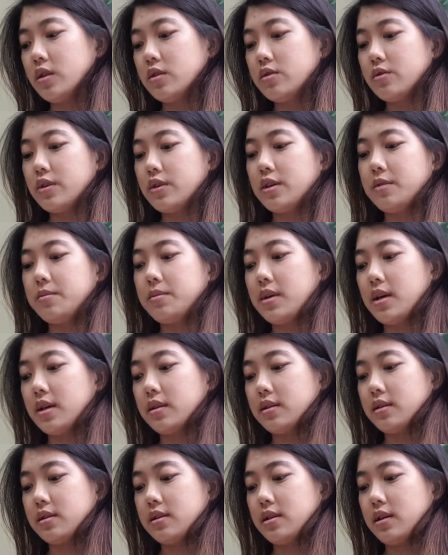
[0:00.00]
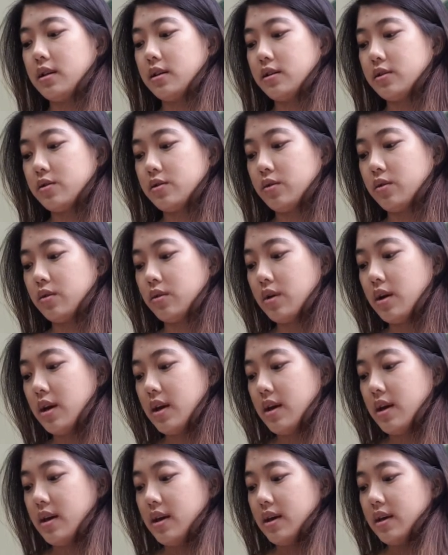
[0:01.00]
to keep me entertained. So
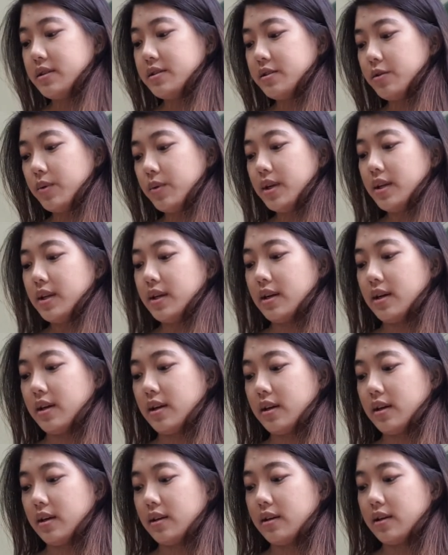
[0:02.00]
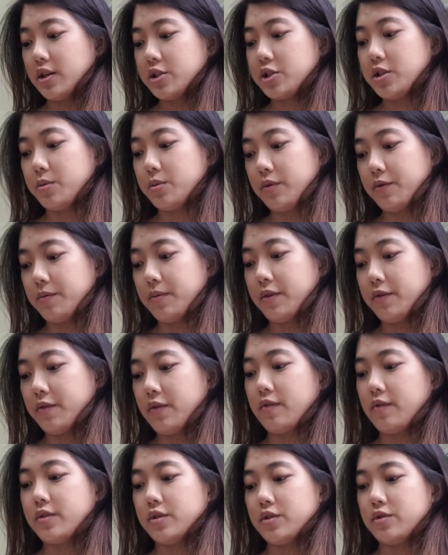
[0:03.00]
it's a way that I can catch up with my
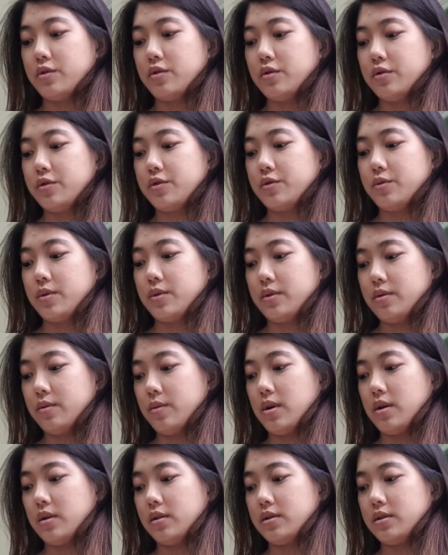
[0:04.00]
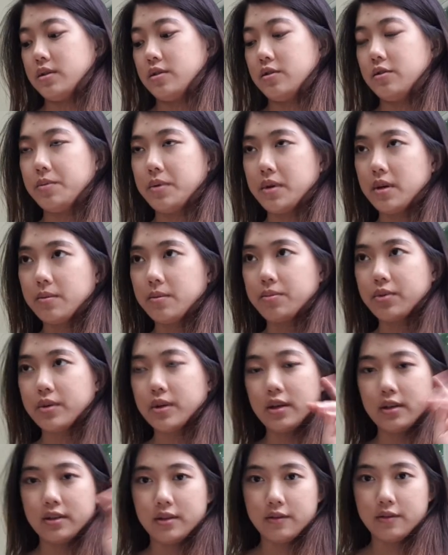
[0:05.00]
favorite shows while still being
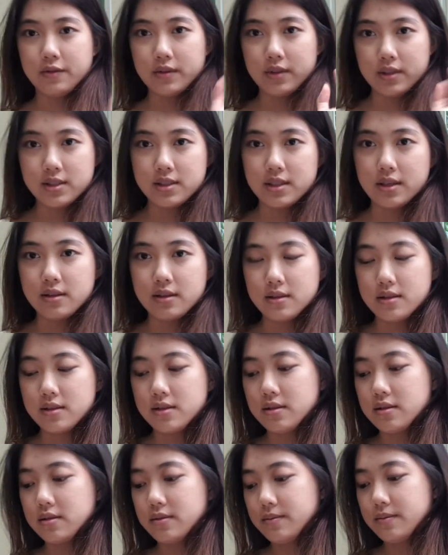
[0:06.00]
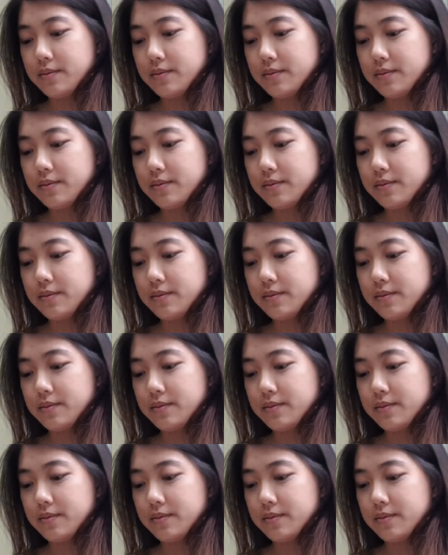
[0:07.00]
productive in a sense.